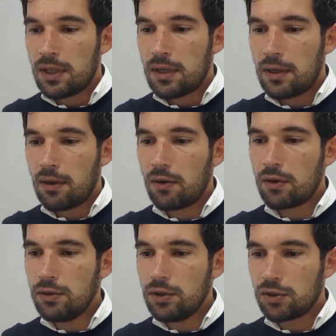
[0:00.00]

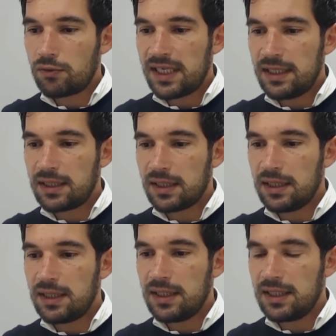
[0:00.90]
occlusion rate
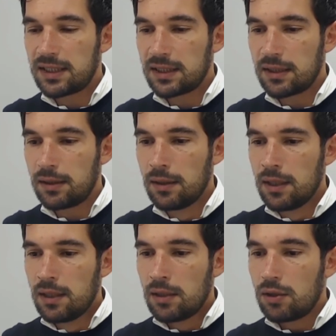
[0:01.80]
in this
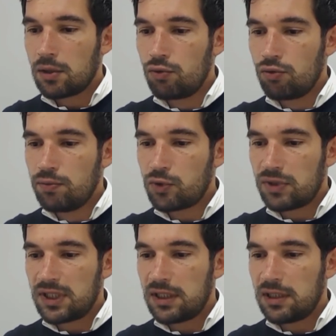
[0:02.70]
group
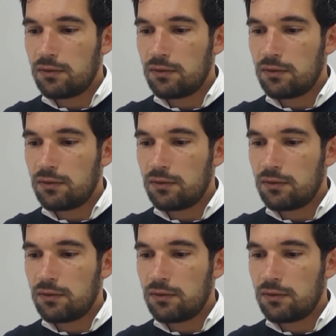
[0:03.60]
treated